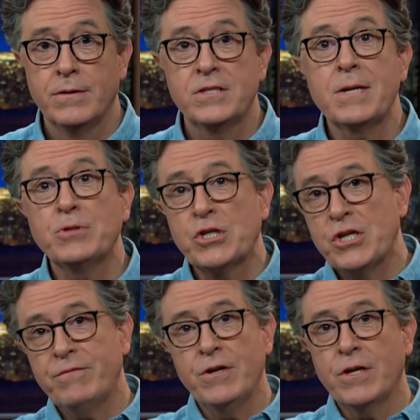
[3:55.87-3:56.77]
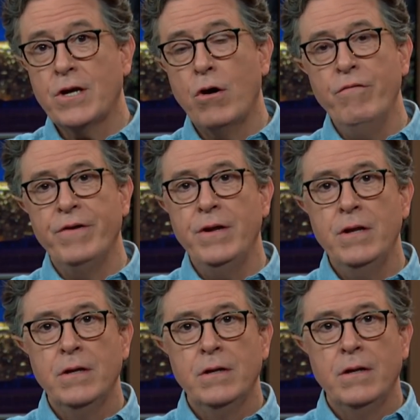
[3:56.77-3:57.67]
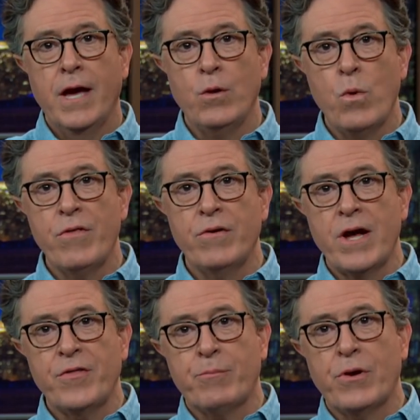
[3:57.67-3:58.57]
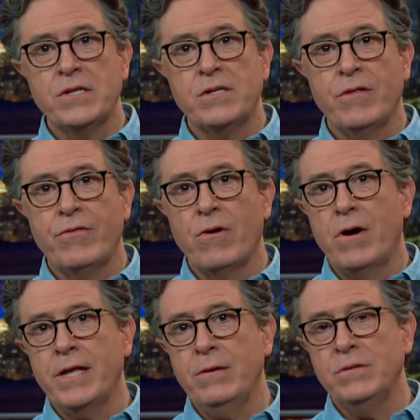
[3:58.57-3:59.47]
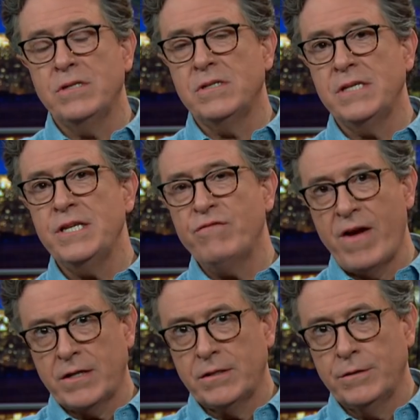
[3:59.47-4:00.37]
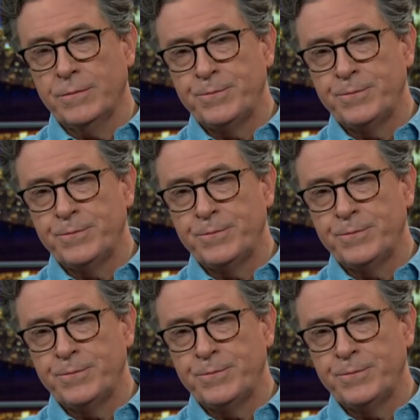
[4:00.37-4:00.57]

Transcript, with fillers: The subject shifted to COVID and whether or not the president thought he was a disease vector.